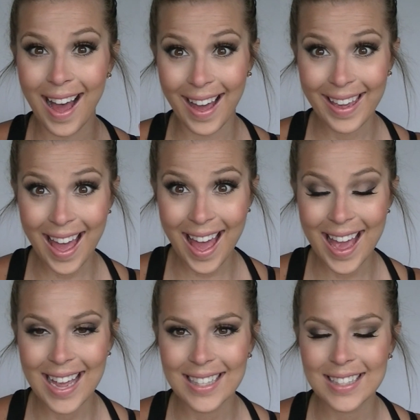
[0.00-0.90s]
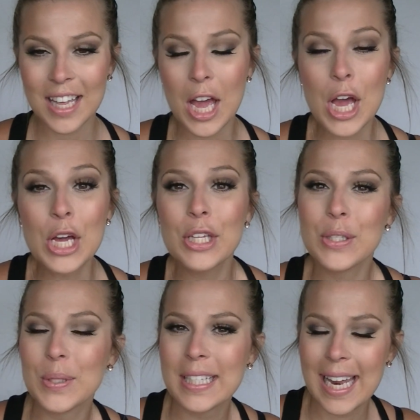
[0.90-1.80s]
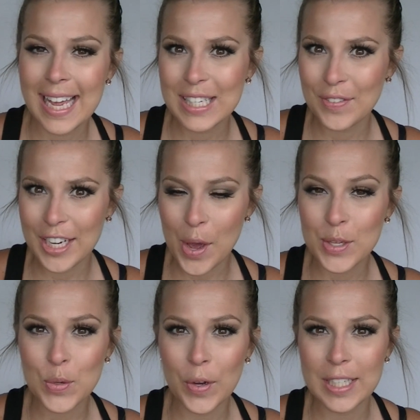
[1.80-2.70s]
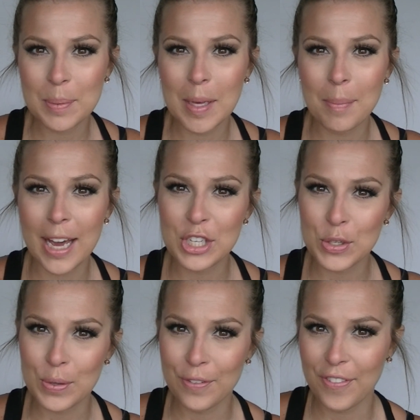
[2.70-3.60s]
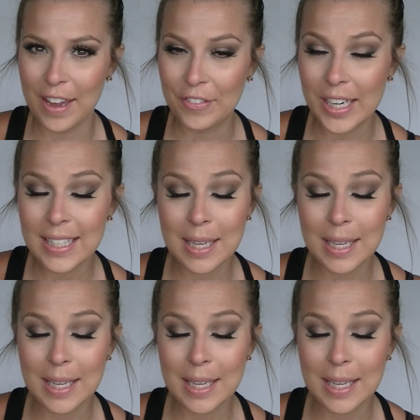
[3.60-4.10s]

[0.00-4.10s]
Hi guys! So today's video is going to be my June favorites.